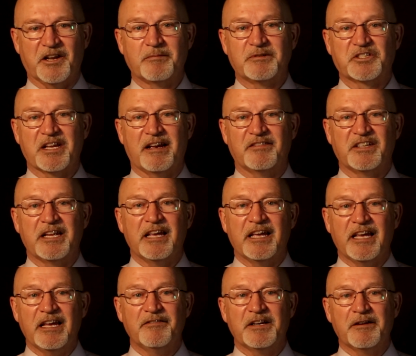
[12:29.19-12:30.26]
Number seven,
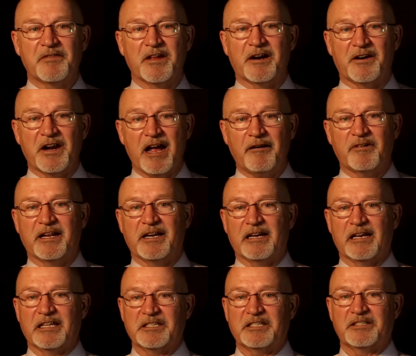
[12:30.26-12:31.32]
even if they are not
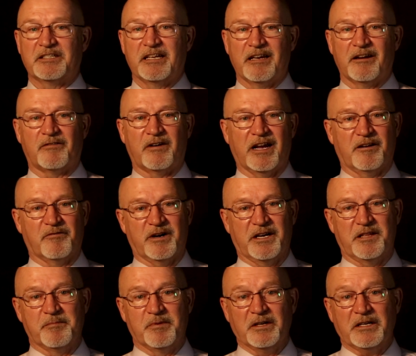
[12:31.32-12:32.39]
ready to list right
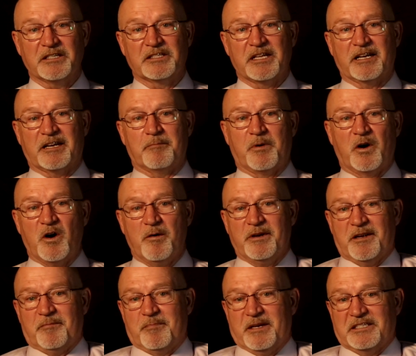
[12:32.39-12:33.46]
away, the book is like a
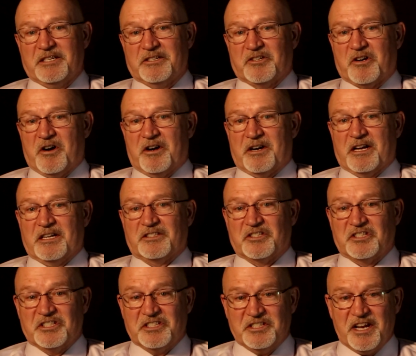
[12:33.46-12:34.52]
permanent business card
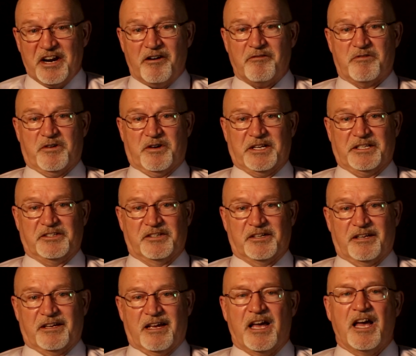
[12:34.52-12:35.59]
on
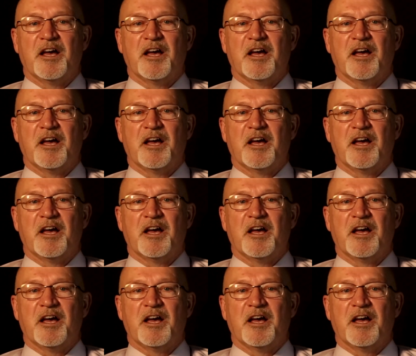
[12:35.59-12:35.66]
steroids.